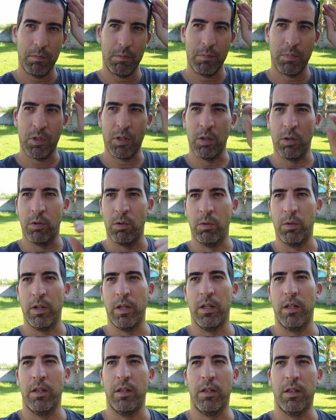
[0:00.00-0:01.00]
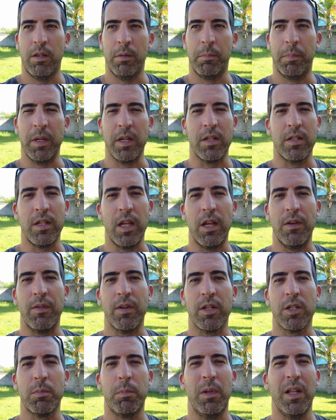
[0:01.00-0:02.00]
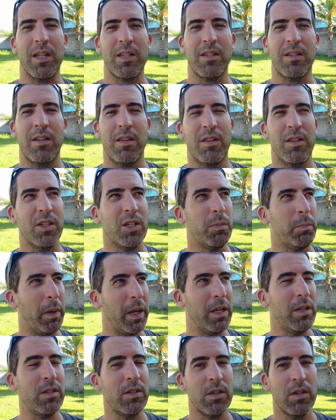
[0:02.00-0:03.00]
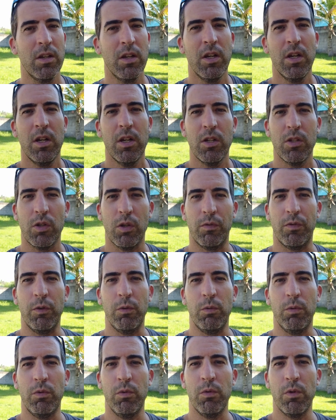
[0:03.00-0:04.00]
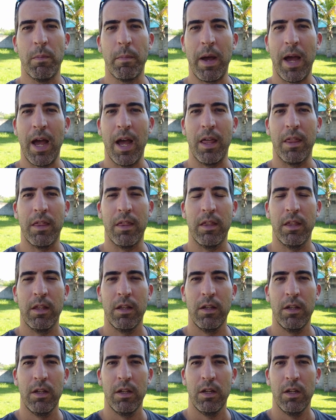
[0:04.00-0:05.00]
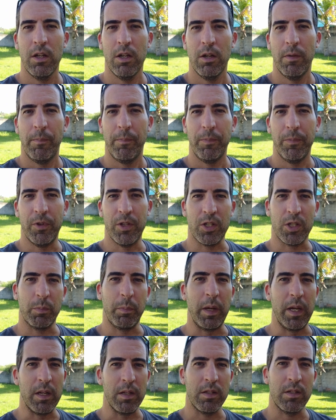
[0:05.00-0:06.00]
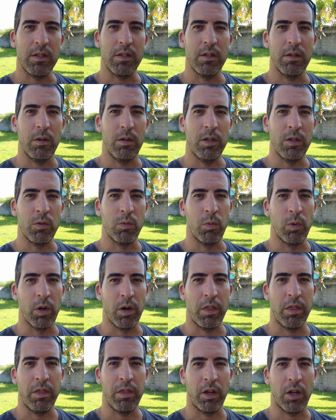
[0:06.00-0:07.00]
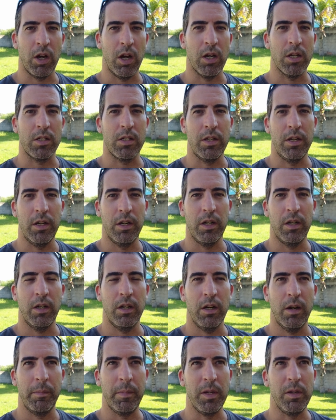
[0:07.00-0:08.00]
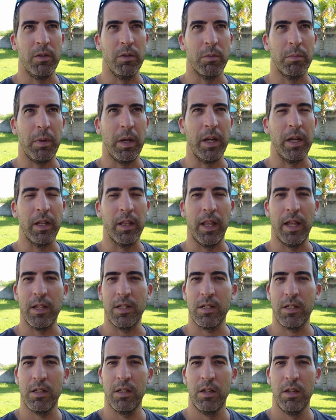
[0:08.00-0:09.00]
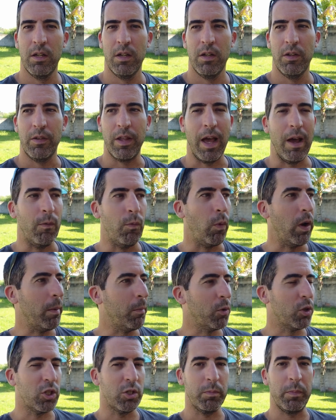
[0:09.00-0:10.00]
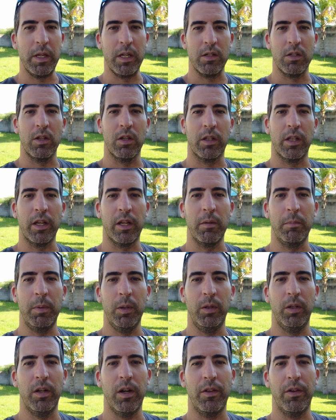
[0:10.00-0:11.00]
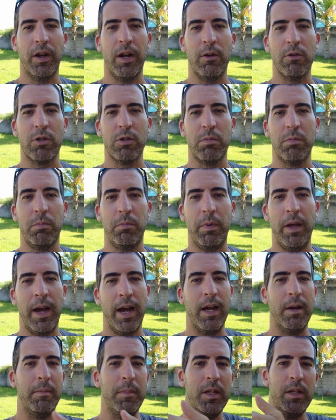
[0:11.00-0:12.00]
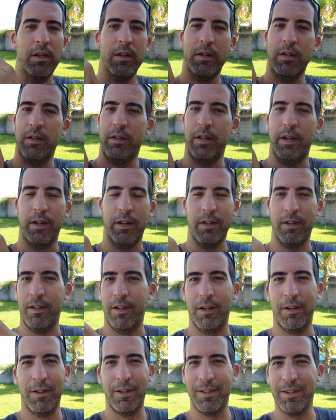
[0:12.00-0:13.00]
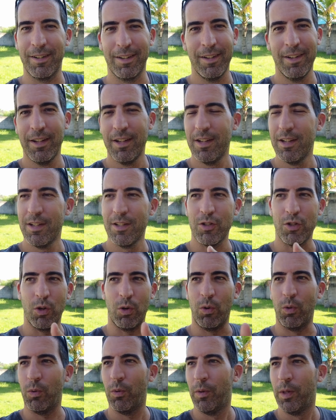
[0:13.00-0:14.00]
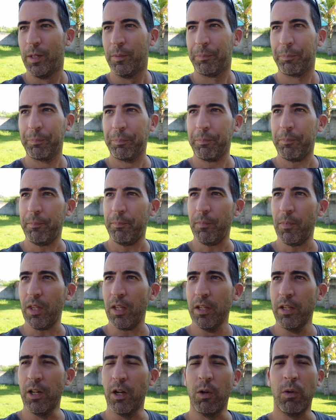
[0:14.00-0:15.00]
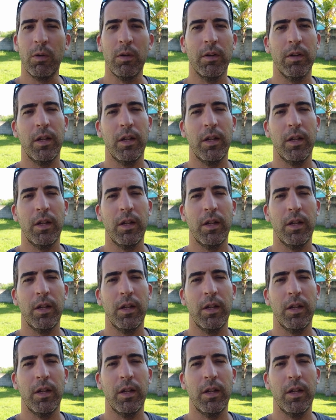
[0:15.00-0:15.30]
So the big savings plus the space. So if you do the math, the space is worth the cost here. I mean, you're paying less to have way more space. Like they could build another house behind me here, you know. So, you know,